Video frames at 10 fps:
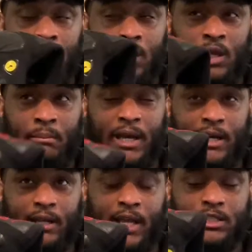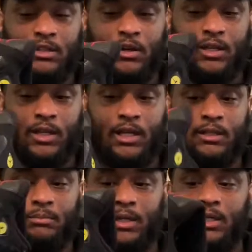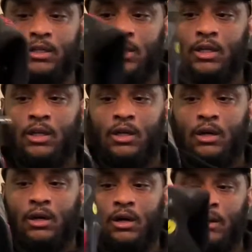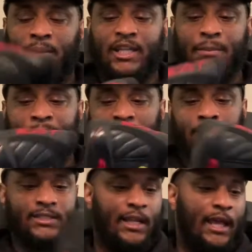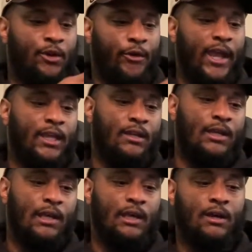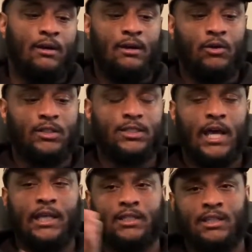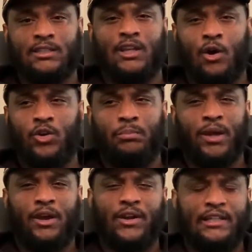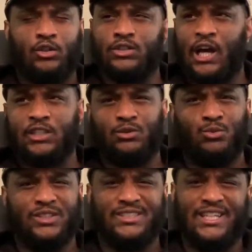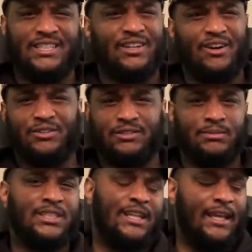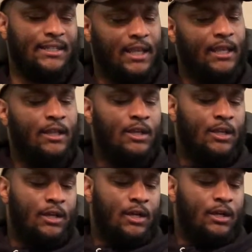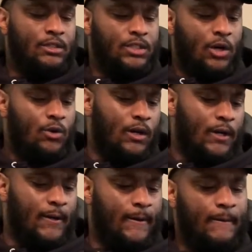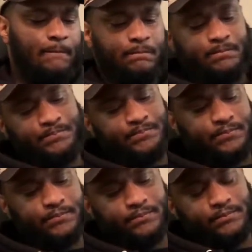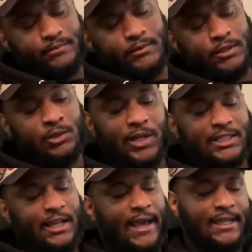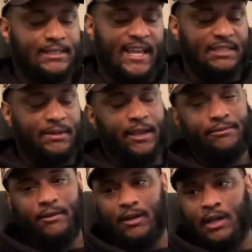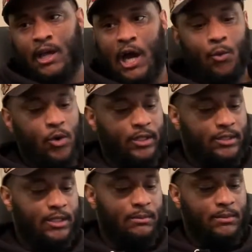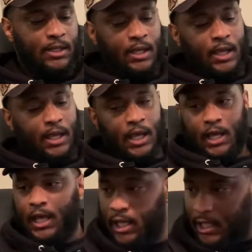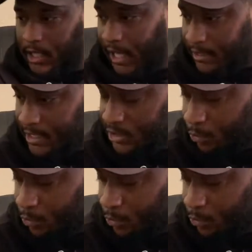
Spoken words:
in my collection altogether, but my other pair was like cracking on the side because that's the older pair, like 2006 or some shit like that. So just watching the Last Dance, be like, fuck, I wanted them. And I just